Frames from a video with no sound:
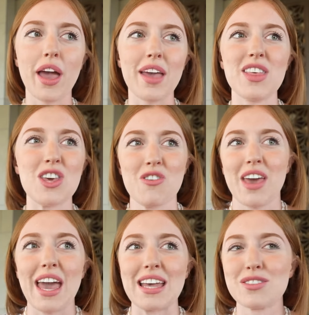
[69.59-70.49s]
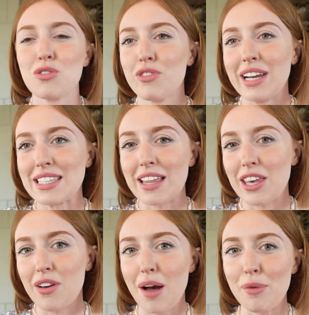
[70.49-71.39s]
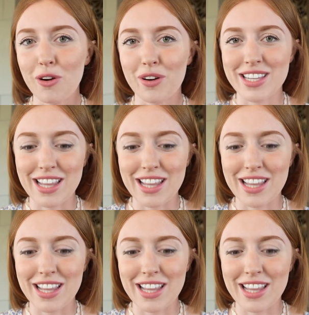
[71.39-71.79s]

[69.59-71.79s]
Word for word: In the UK, it's not really something you come across.